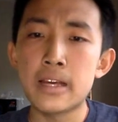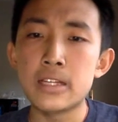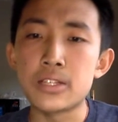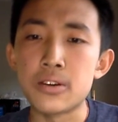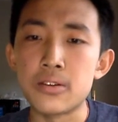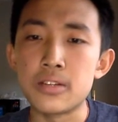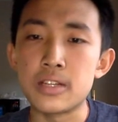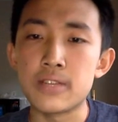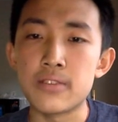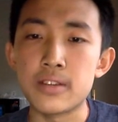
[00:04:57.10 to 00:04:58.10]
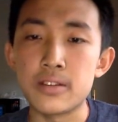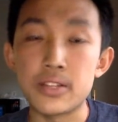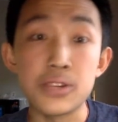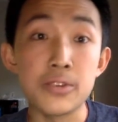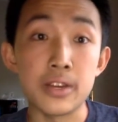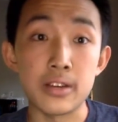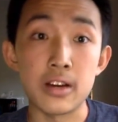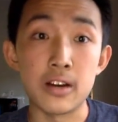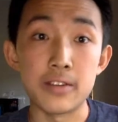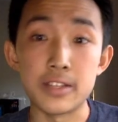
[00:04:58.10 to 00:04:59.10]
So different tuning
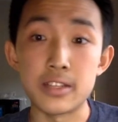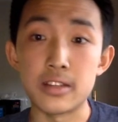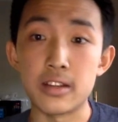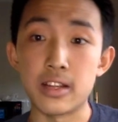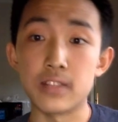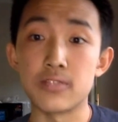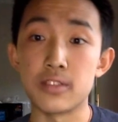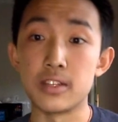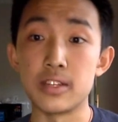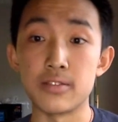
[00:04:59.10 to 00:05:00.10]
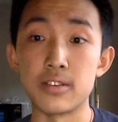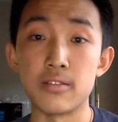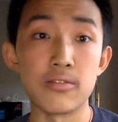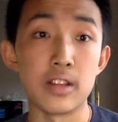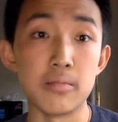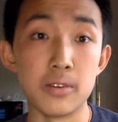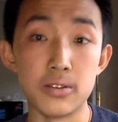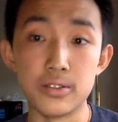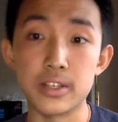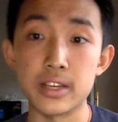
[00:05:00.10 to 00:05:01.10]
obviously allows for the different flight
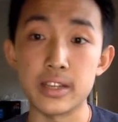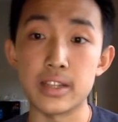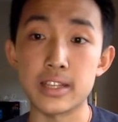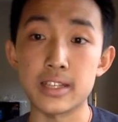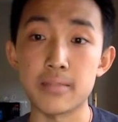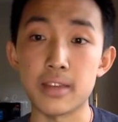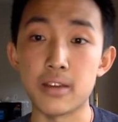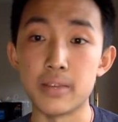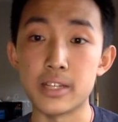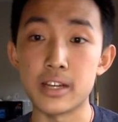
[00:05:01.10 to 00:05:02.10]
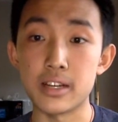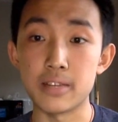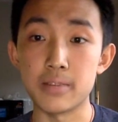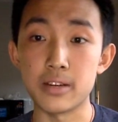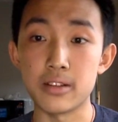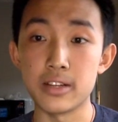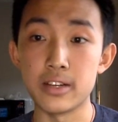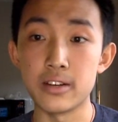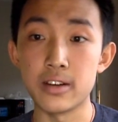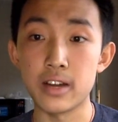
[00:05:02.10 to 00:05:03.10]
modes, and that's something I'll be talking about later.